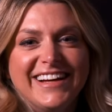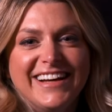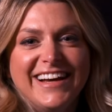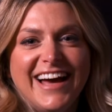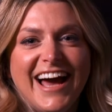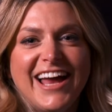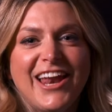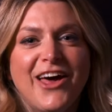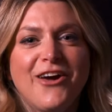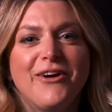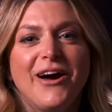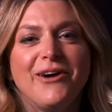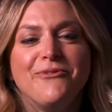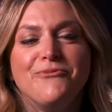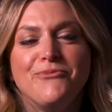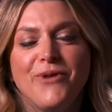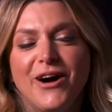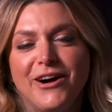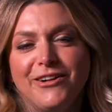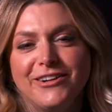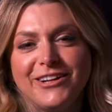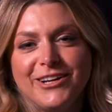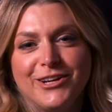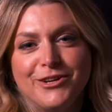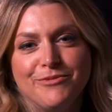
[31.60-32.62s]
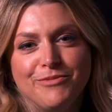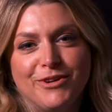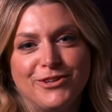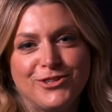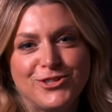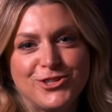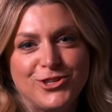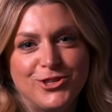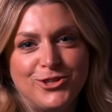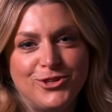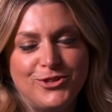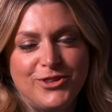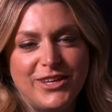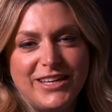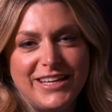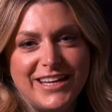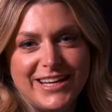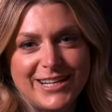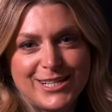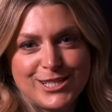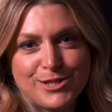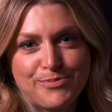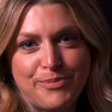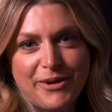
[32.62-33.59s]
Hello and welcome to the
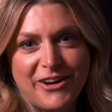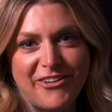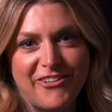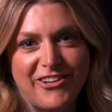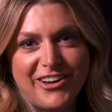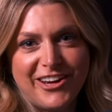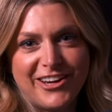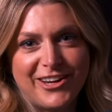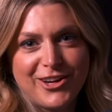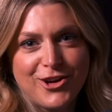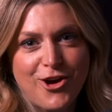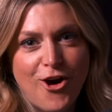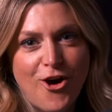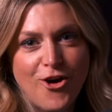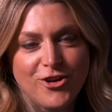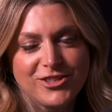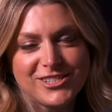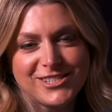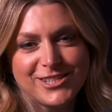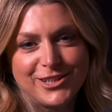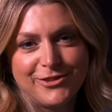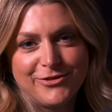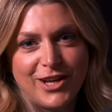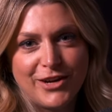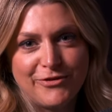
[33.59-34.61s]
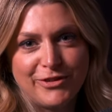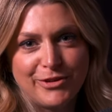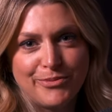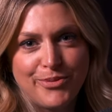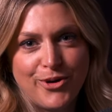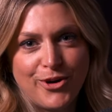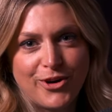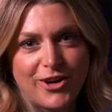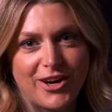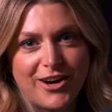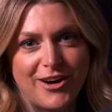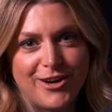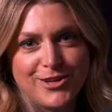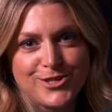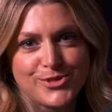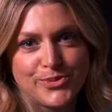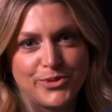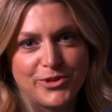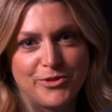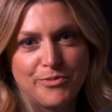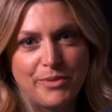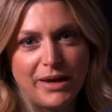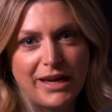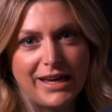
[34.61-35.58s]
Experian Cost of Loving podcast
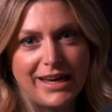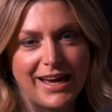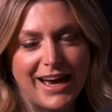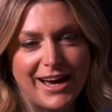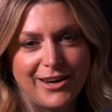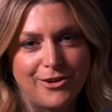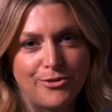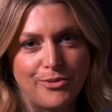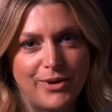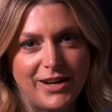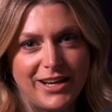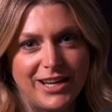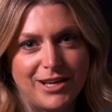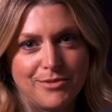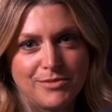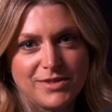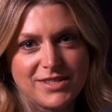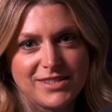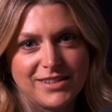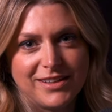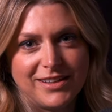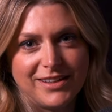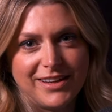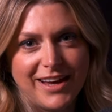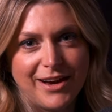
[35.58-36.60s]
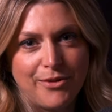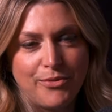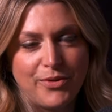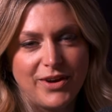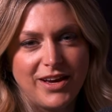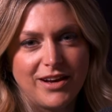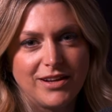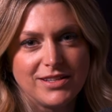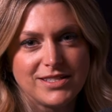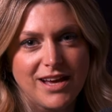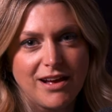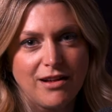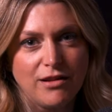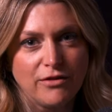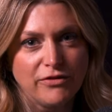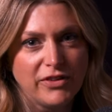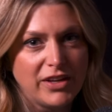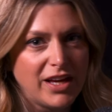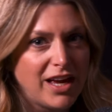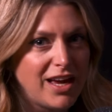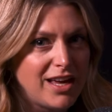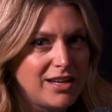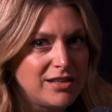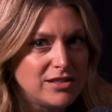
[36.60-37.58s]
with me, Anna Williamson, and we are
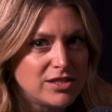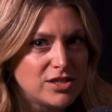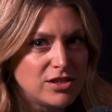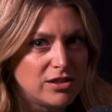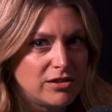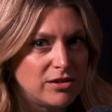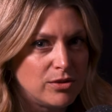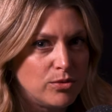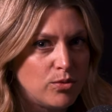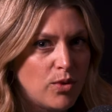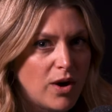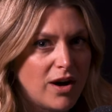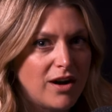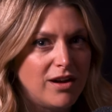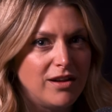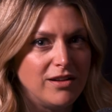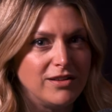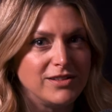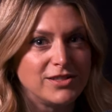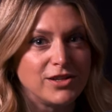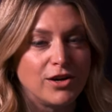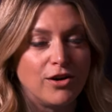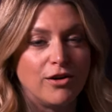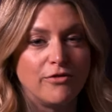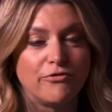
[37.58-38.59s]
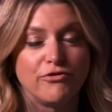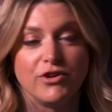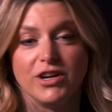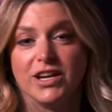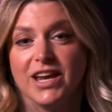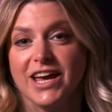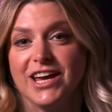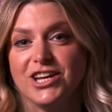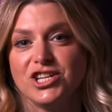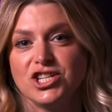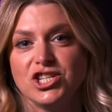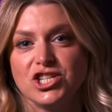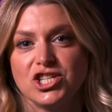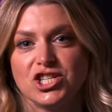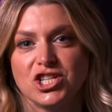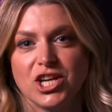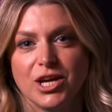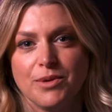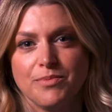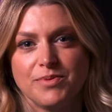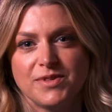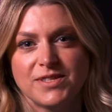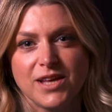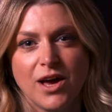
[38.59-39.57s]
delving into the world of
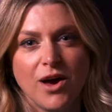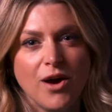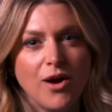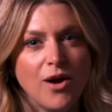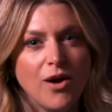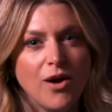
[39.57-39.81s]
relationships